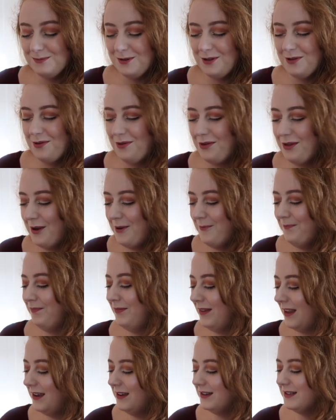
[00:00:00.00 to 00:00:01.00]
month.
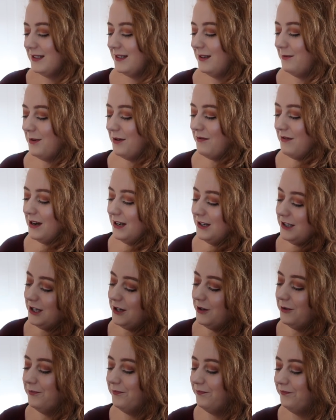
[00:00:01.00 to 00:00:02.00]
So let me read
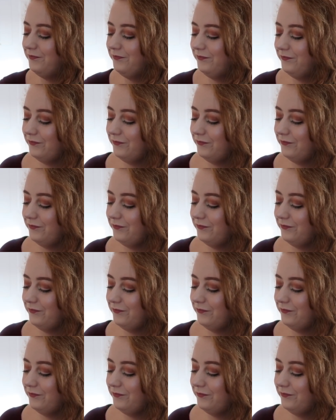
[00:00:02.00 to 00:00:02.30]
you